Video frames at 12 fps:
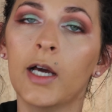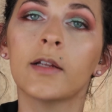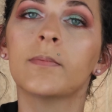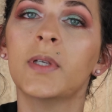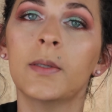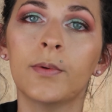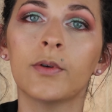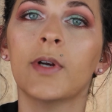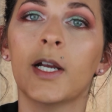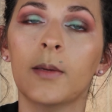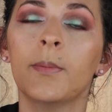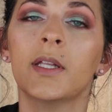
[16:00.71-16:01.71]
A lot of
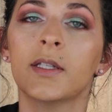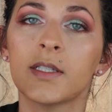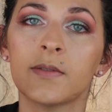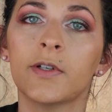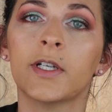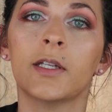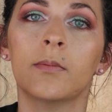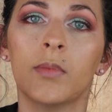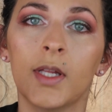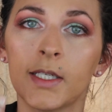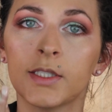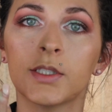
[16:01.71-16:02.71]
people recommend this
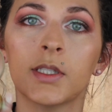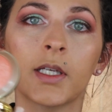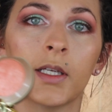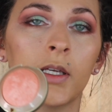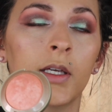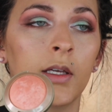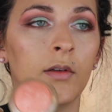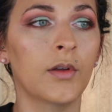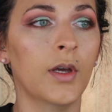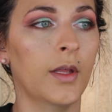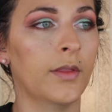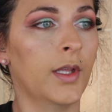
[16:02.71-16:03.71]
freaking blush. Like
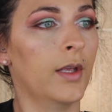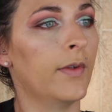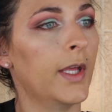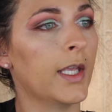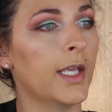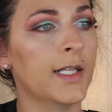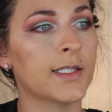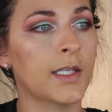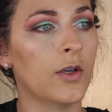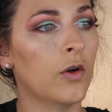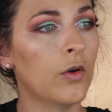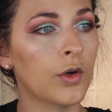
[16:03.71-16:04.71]
I think of like
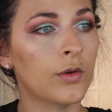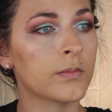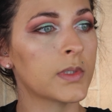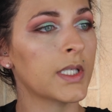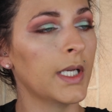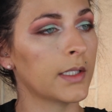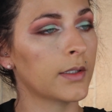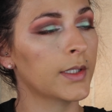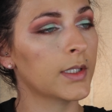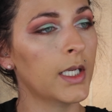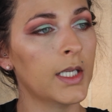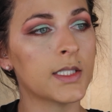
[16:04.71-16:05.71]
Casey Holmes,
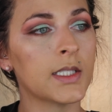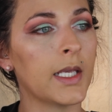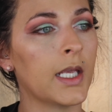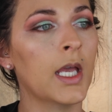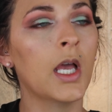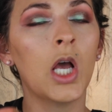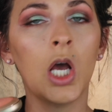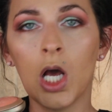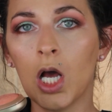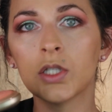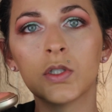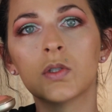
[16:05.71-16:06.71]
Kathleen Lights, like
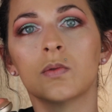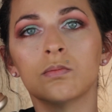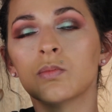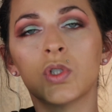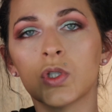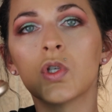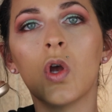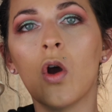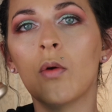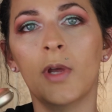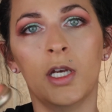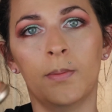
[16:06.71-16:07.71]

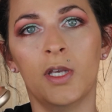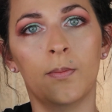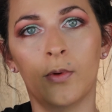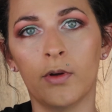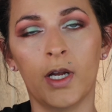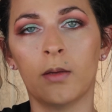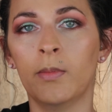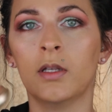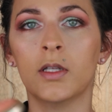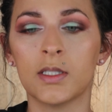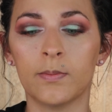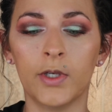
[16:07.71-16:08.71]
so many people
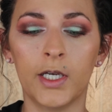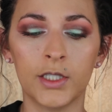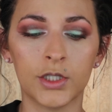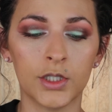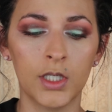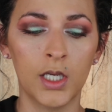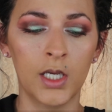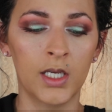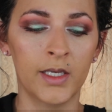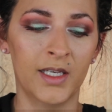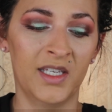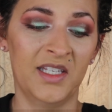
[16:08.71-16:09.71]
recommend this blush
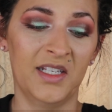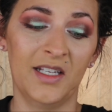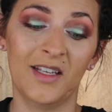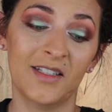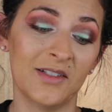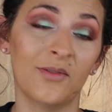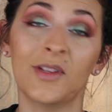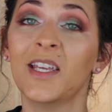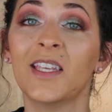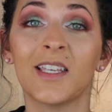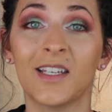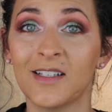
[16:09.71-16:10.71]
and I
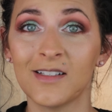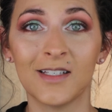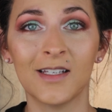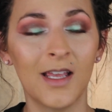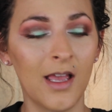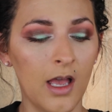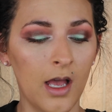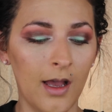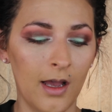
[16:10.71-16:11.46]
don't like it.